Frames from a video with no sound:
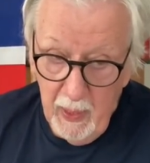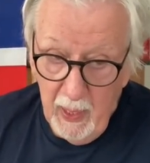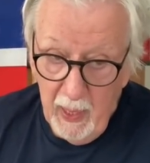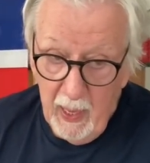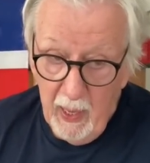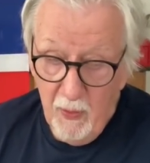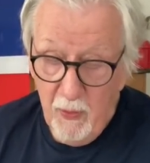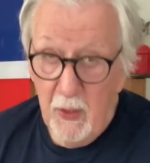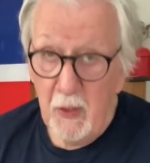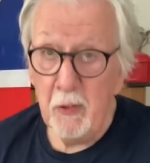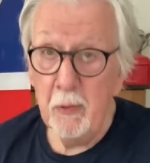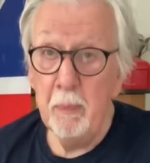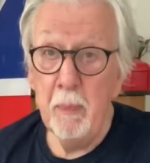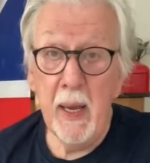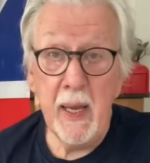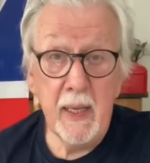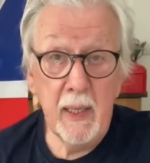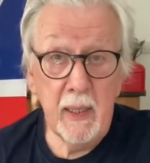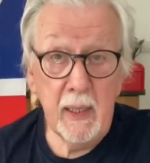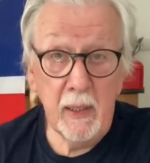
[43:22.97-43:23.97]
And this
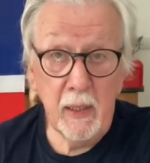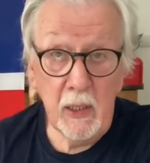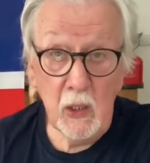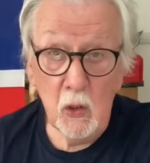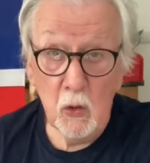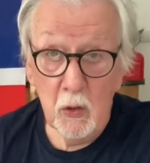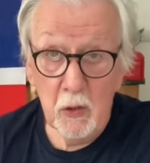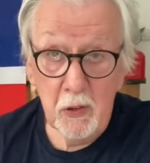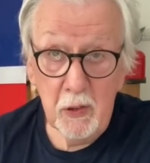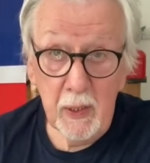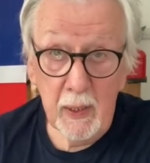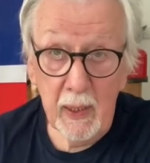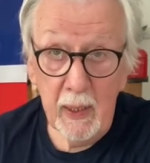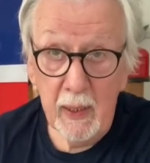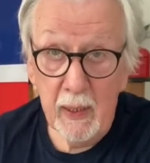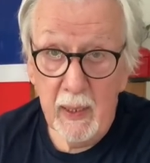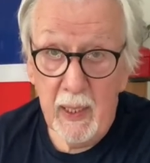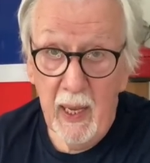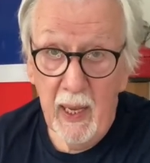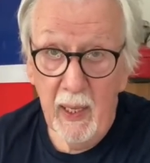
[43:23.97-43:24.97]
medley that you're
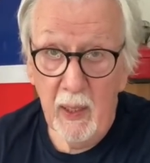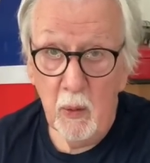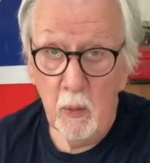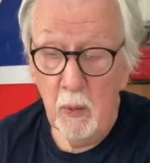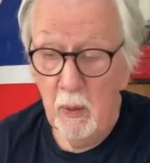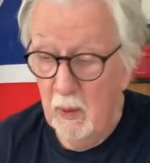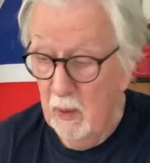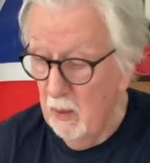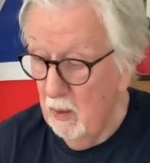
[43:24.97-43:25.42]
singing now